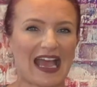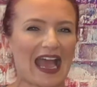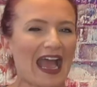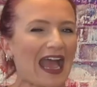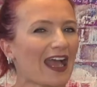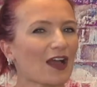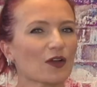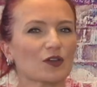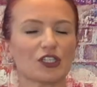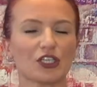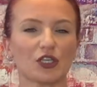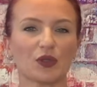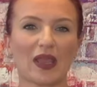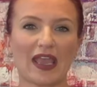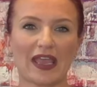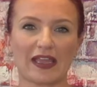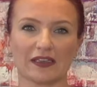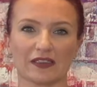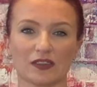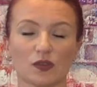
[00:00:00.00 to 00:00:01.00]
How do you
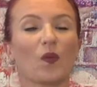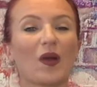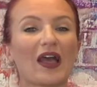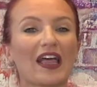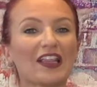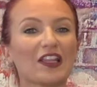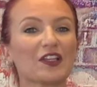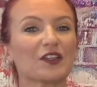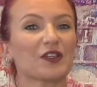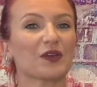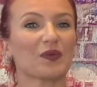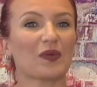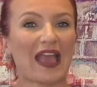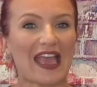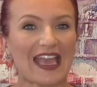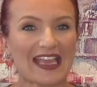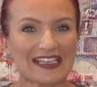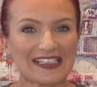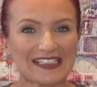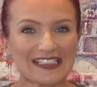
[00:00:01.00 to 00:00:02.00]
end? Well, you
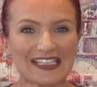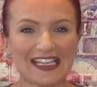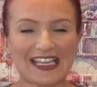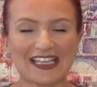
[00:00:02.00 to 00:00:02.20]
end